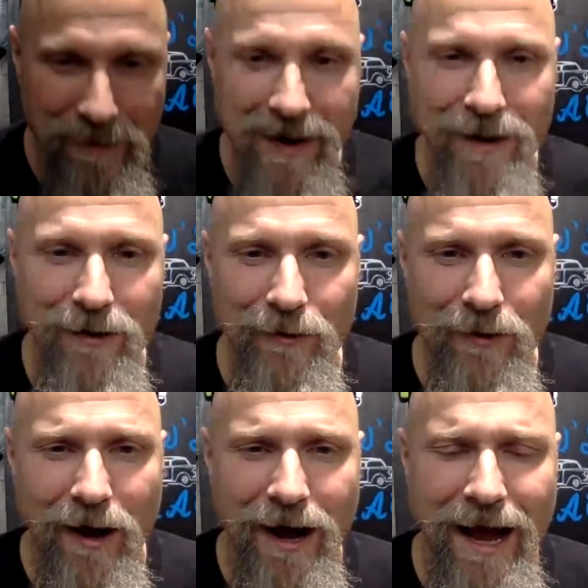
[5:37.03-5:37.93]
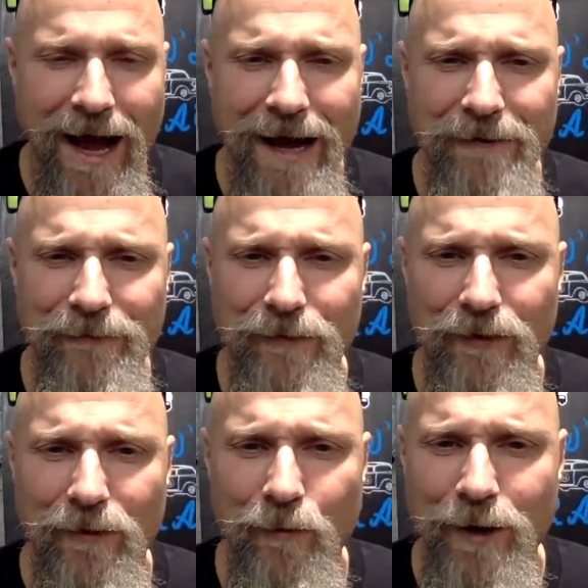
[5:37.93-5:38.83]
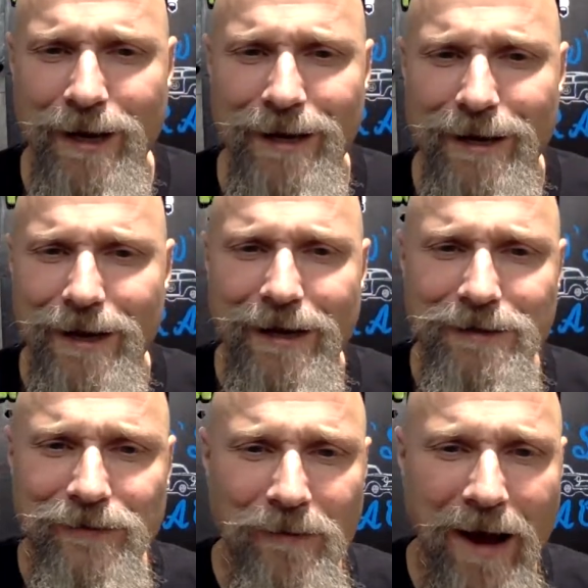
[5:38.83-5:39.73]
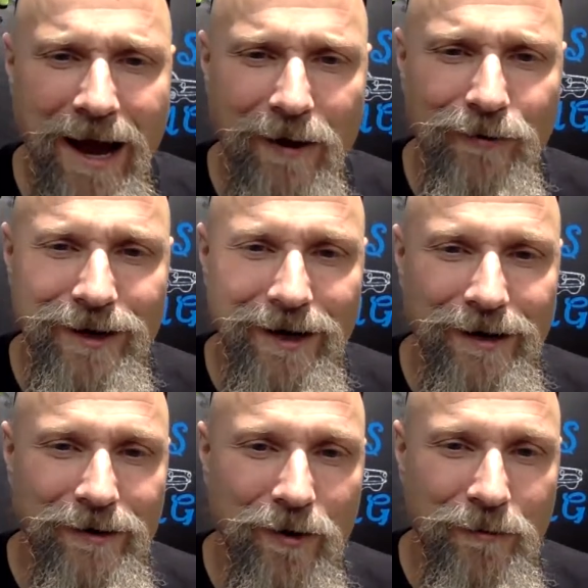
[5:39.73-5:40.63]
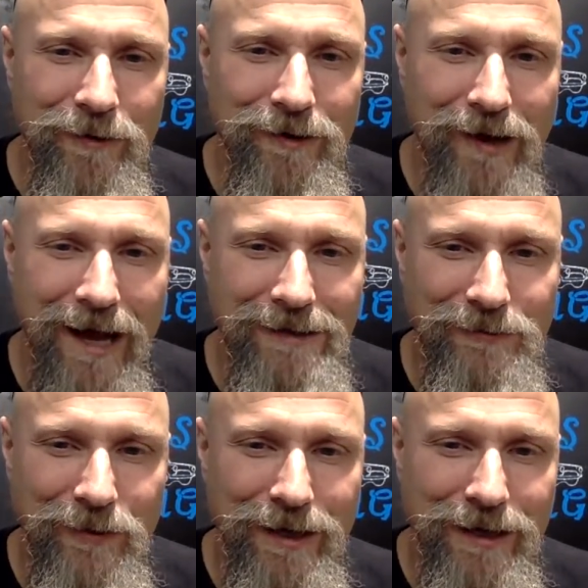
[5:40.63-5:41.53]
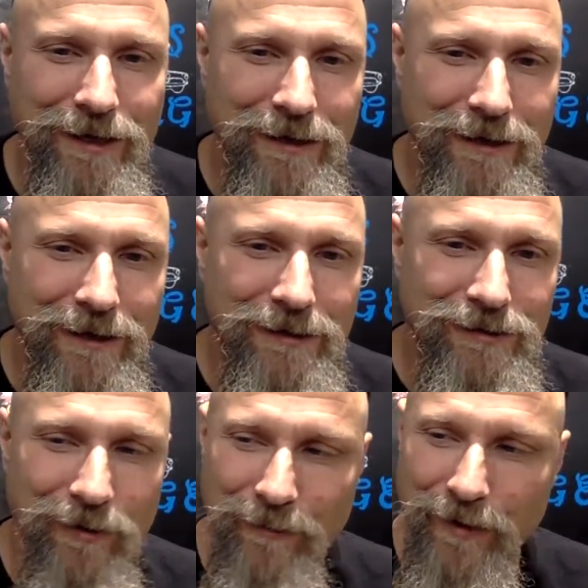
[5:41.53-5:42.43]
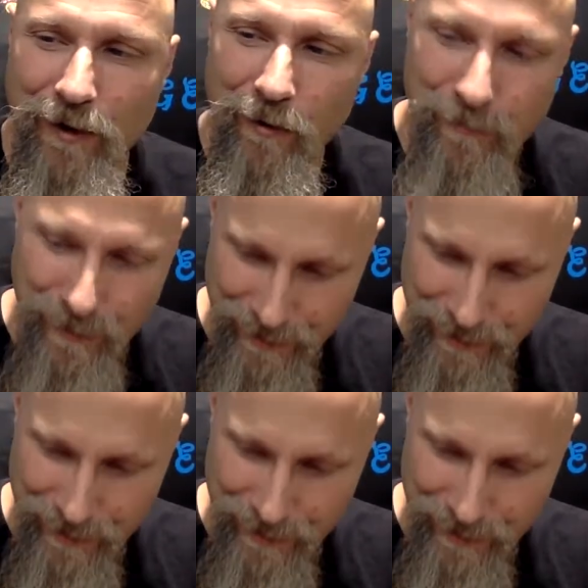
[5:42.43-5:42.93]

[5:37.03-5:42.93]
mail. I had it for a week. It's from Howie. I didn't open it last week, so I'm going to open